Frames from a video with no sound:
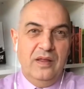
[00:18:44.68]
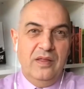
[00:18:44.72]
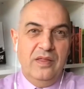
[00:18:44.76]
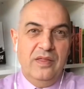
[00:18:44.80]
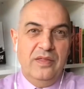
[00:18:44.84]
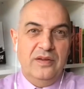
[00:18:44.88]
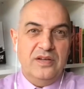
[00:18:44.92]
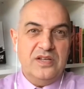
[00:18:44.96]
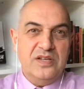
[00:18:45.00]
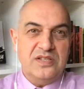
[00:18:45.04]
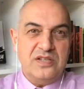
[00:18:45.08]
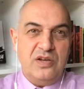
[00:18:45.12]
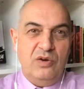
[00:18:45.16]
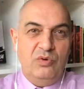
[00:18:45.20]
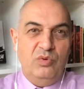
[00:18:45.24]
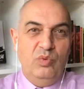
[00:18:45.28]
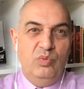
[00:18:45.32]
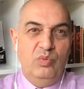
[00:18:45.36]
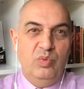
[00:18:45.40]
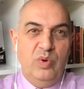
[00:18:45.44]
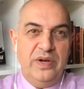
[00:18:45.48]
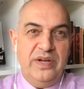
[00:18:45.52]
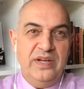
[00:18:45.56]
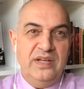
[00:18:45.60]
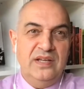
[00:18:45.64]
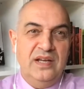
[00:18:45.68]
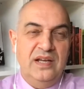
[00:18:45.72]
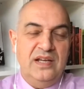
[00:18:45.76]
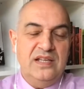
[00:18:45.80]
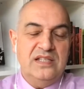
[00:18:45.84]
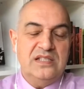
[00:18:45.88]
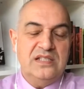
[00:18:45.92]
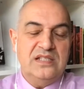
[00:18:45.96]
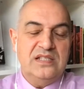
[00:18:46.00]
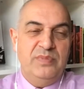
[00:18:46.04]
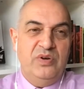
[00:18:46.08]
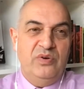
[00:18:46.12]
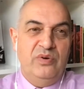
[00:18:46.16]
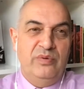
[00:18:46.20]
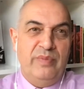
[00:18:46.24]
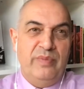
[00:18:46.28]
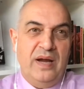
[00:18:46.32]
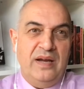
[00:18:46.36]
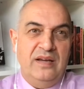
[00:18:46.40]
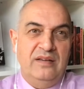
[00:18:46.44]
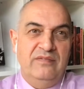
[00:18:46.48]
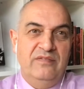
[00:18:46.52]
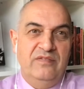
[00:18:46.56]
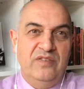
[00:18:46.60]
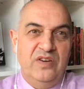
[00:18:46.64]
So we need to
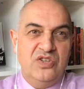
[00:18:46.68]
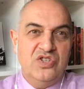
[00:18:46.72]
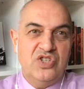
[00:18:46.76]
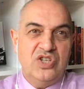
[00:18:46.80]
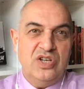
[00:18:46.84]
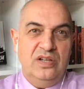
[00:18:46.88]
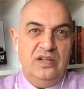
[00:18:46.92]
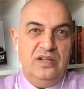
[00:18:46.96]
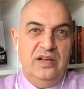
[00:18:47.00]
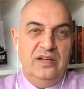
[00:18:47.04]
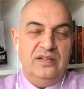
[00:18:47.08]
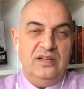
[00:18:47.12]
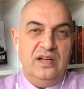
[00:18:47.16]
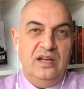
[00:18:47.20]
remain vigilant,